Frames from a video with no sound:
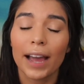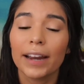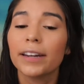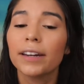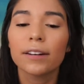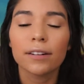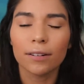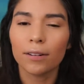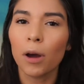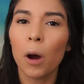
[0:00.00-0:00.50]

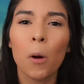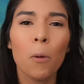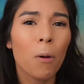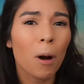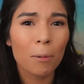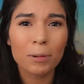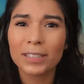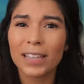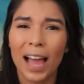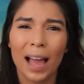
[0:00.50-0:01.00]
didn't know
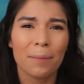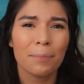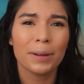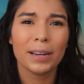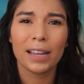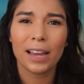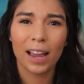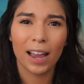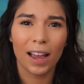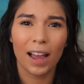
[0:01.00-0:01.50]
what was
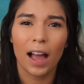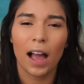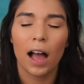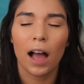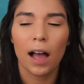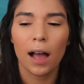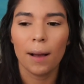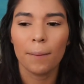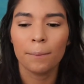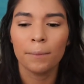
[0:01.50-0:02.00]
happening,
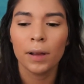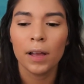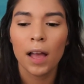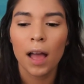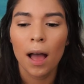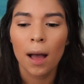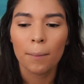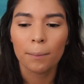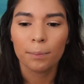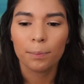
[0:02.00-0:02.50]

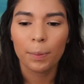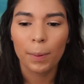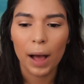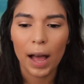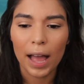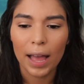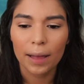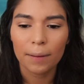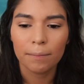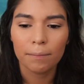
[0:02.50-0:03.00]

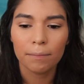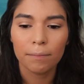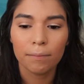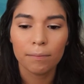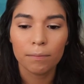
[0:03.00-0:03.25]
but